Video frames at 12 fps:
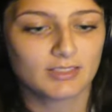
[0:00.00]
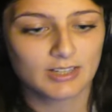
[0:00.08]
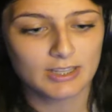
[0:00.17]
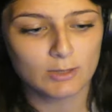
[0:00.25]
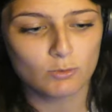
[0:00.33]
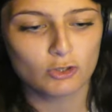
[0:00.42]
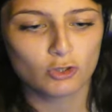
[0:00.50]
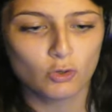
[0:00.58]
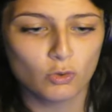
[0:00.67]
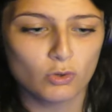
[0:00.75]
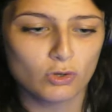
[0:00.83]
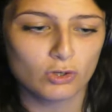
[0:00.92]
He was
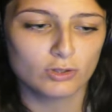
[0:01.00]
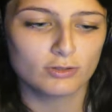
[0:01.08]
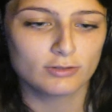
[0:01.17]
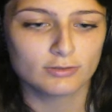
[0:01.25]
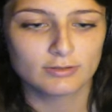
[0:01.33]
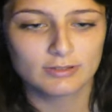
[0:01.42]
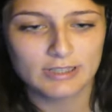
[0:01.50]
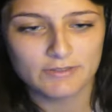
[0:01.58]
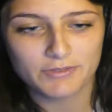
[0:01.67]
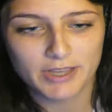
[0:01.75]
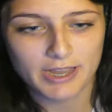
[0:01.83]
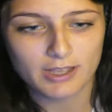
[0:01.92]
cool.
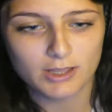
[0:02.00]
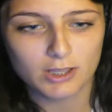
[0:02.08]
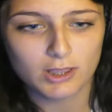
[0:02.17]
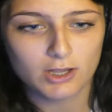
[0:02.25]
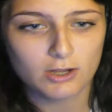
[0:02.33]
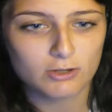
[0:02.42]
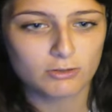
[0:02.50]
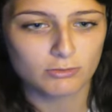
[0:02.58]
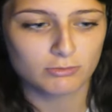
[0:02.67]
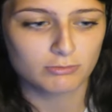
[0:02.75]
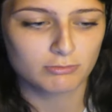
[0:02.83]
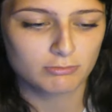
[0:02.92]
Leave Gail
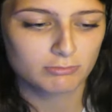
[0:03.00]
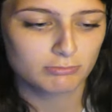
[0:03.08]
alone.